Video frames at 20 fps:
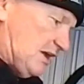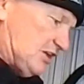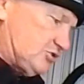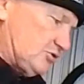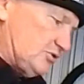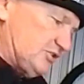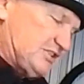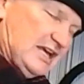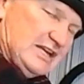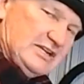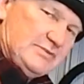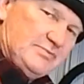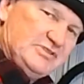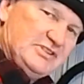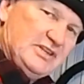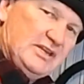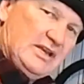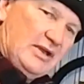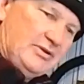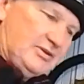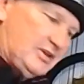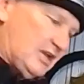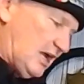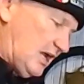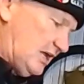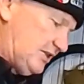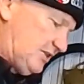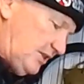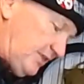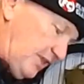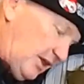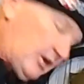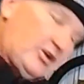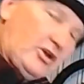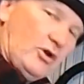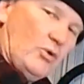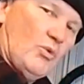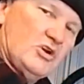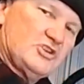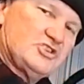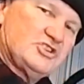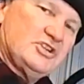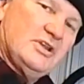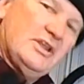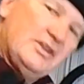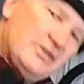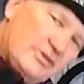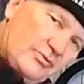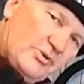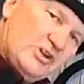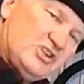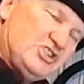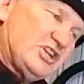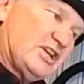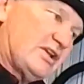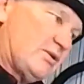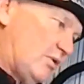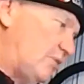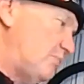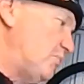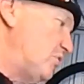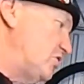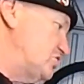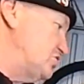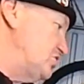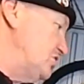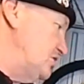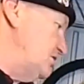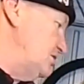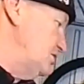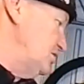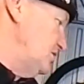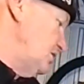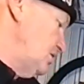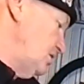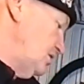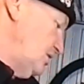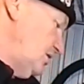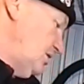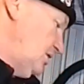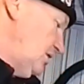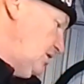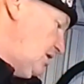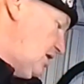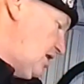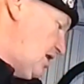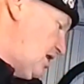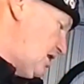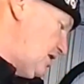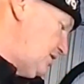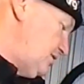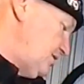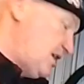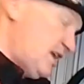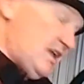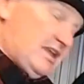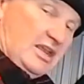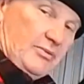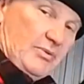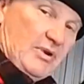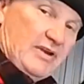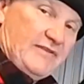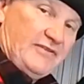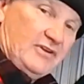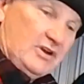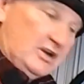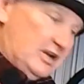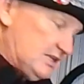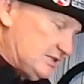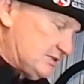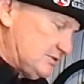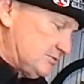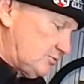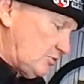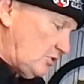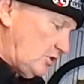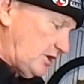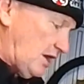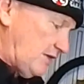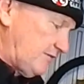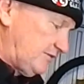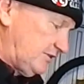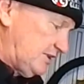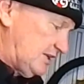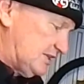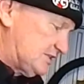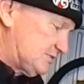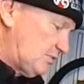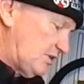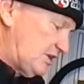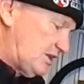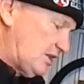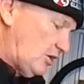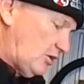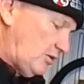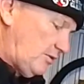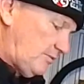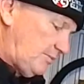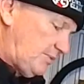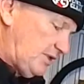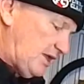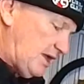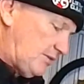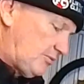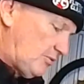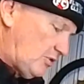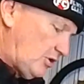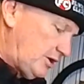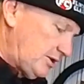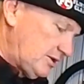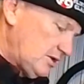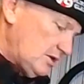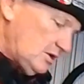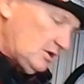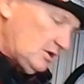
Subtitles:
make sure it's 100% okay. Then I'm going to wash it and then recheck it when I'm washing it. And yeah, get it ready for the next ride. Hopefully next weekend I'll be out riding.